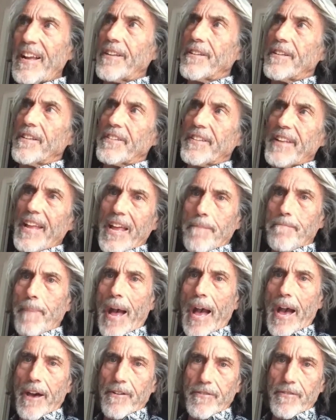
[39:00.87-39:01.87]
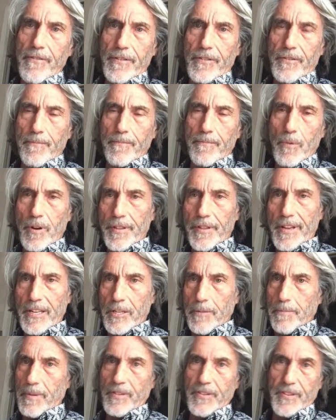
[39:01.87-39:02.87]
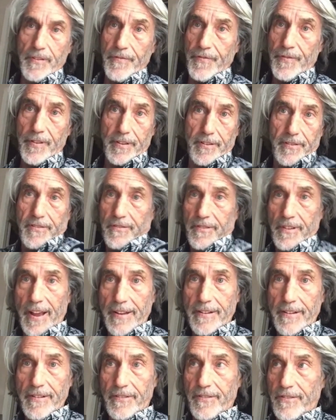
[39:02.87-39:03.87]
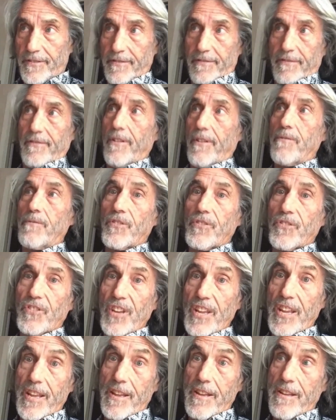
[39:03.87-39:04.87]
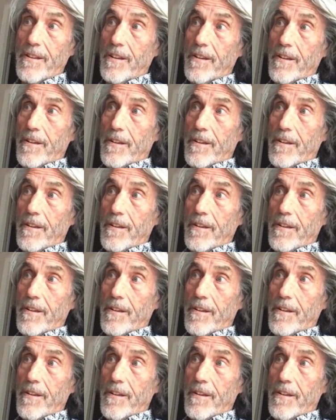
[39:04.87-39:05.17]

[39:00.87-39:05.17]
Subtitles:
understand patterns more than specifics. I just don't see,